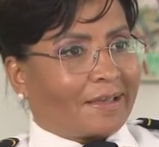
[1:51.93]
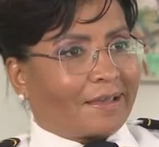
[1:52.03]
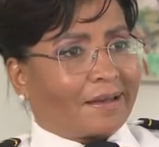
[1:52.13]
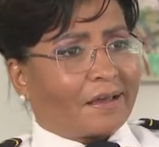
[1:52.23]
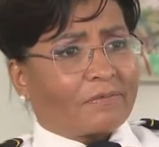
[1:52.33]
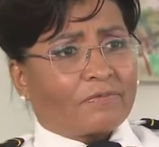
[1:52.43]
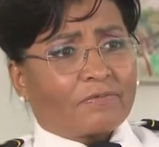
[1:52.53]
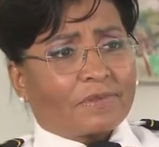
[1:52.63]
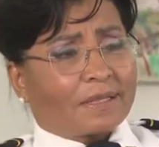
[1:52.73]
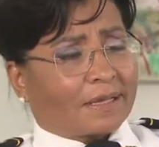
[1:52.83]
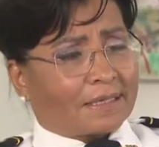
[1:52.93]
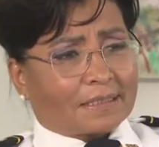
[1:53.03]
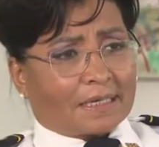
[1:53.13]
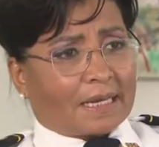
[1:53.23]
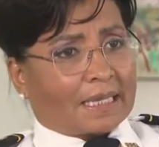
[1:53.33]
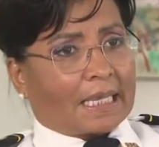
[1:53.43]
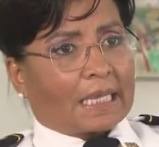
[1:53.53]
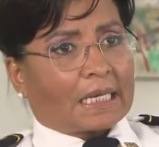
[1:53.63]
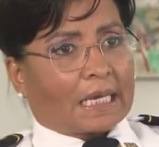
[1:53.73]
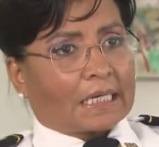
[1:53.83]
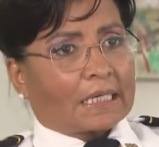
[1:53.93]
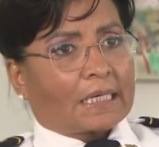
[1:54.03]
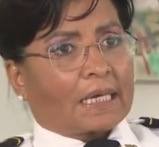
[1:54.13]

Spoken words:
and I'm, like I said, I cannot